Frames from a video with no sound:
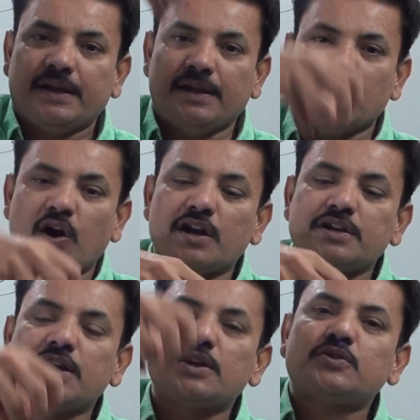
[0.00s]
In
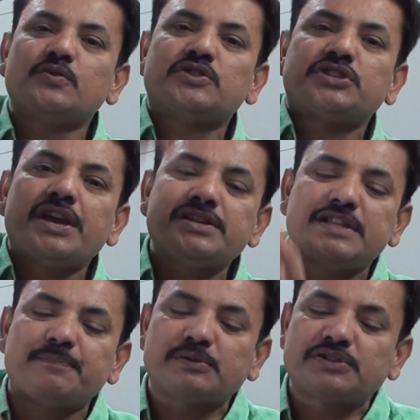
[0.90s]
order to change
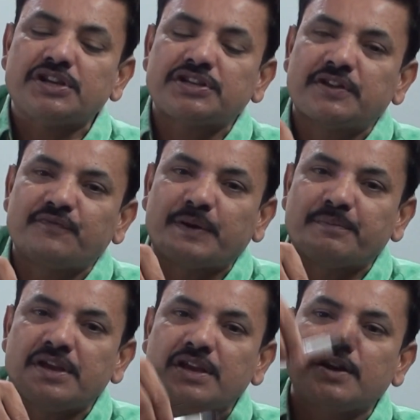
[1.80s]
the position from
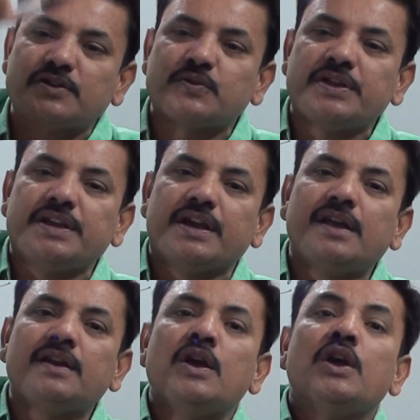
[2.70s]
here to
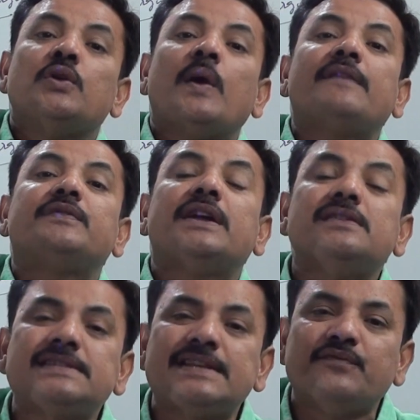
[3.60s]
here, you have
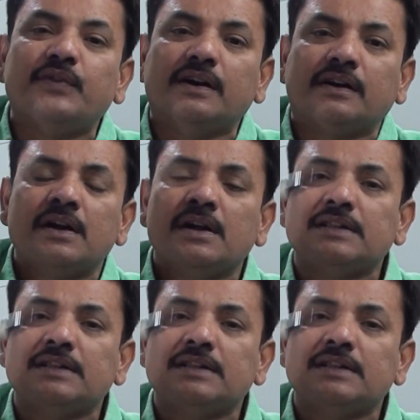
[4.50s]
done some work.